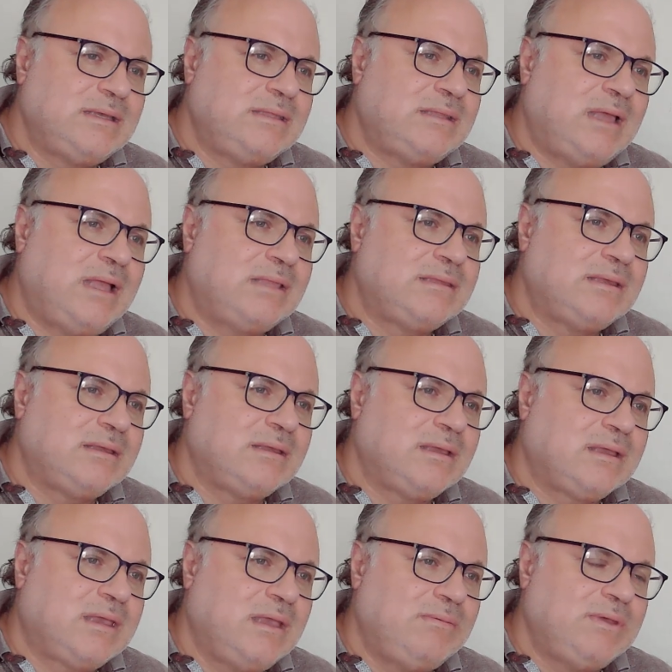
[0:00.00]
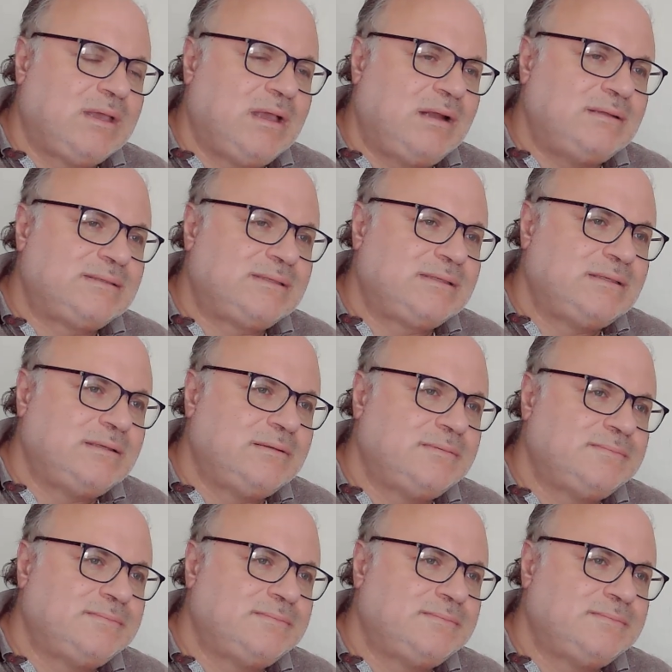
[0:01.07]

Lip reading: and other chemicals.